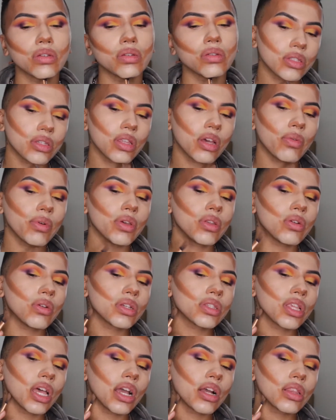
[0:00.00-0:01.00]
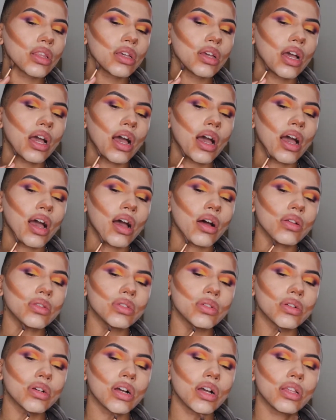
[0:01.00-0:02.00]
So that way you know exactly how
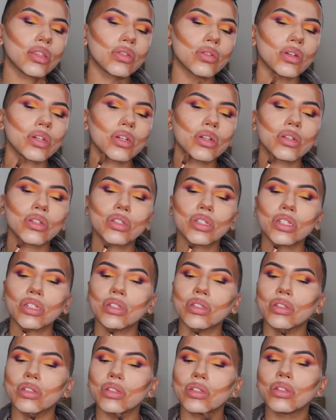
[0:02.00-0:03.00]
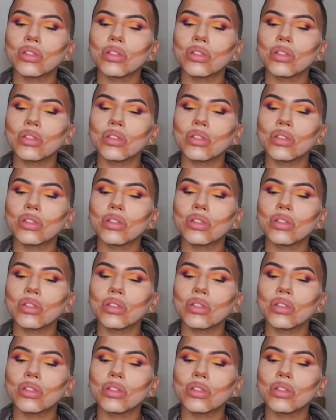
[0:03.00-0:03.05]
to contour your chin,